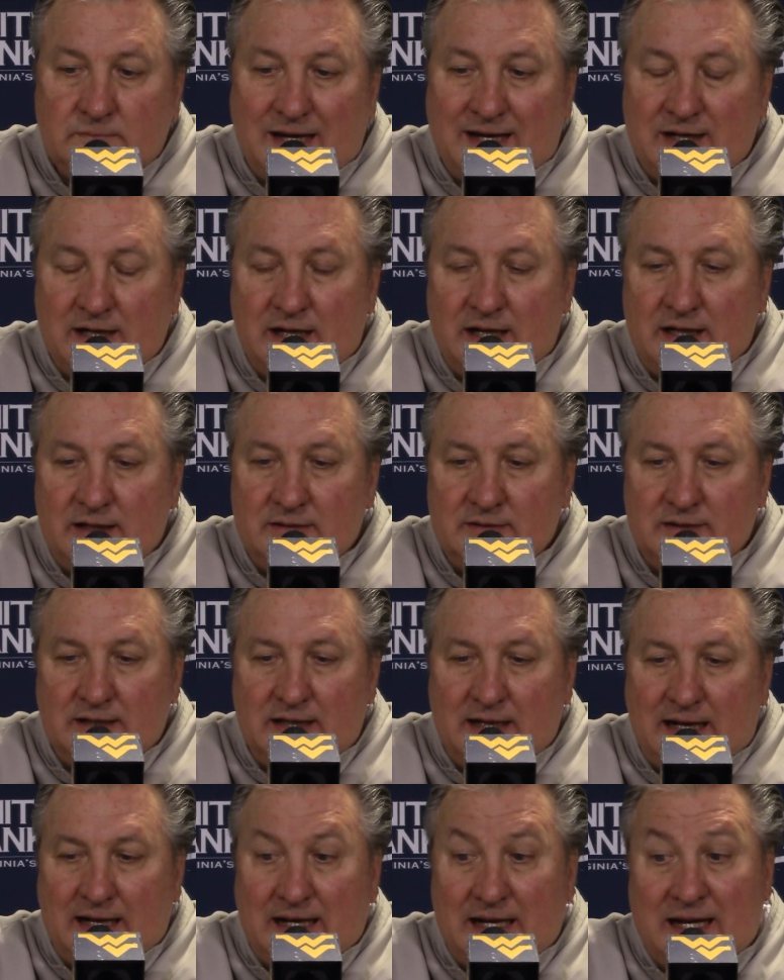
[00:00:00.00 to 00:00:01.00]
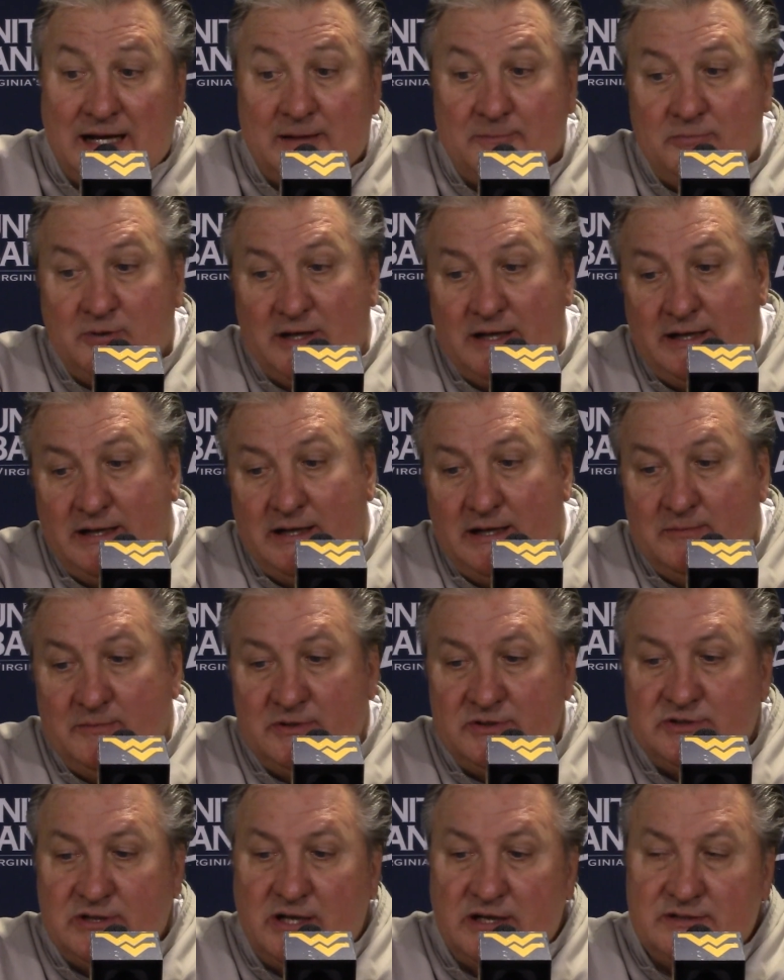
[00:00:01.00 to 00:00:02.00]
And I like playing him
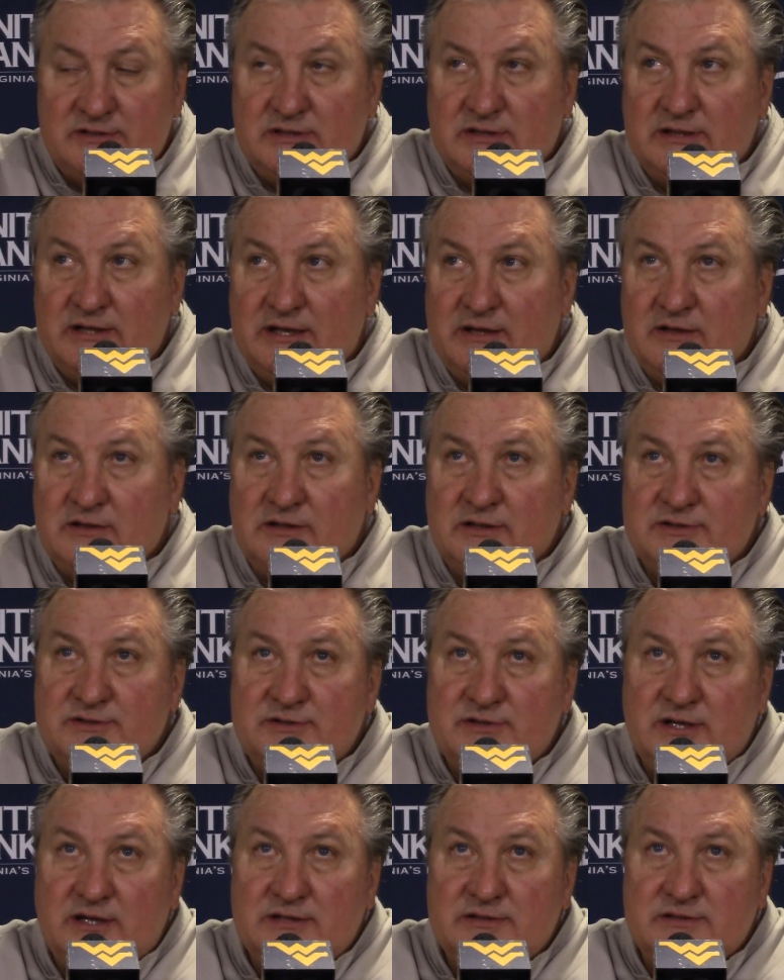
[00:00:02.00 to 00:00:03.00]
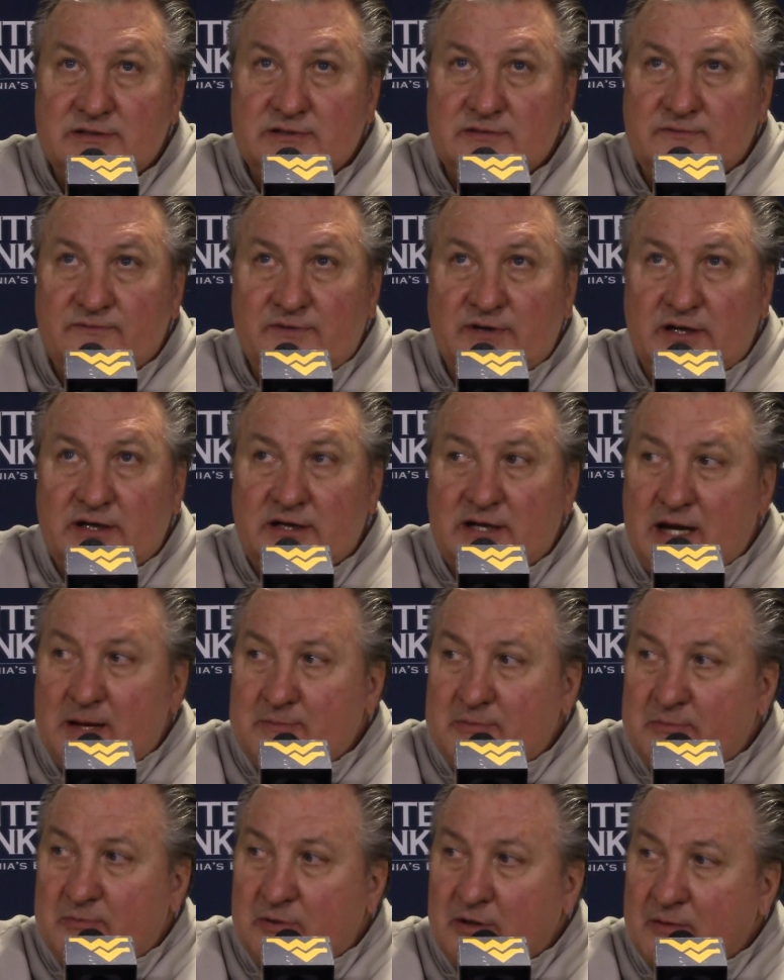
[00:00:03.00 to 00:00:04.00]
and Chase together, because Chase is very
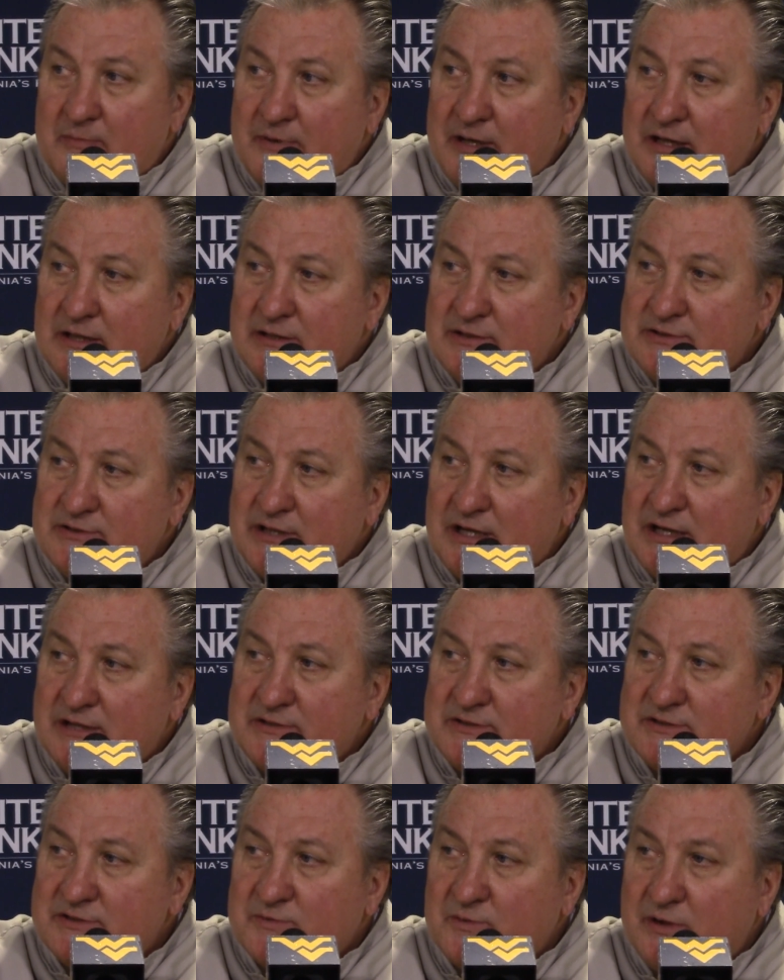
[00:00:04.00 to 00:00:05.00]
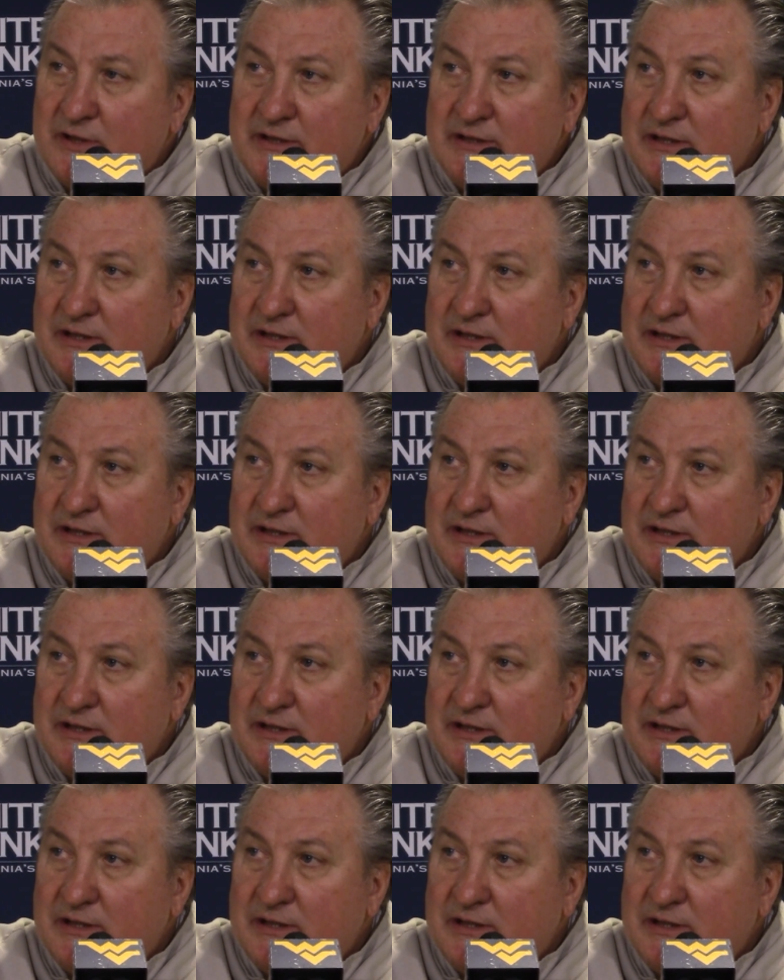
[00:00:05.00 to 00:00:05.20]
capable of making shots as well.